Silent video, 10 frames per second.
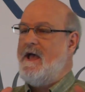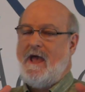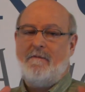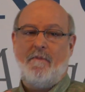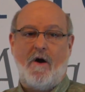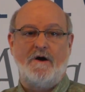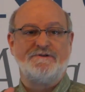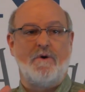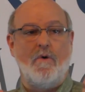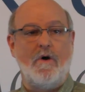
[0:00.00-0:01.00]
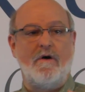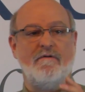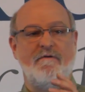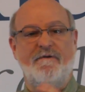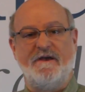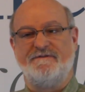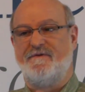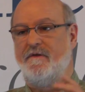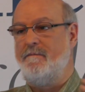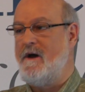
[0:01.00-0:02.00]
and Mark's order of events,
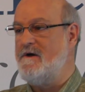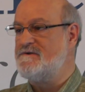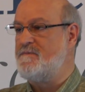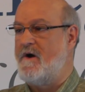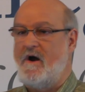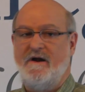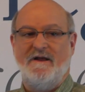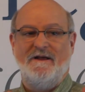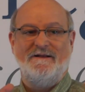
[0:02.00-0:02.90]
for the most part,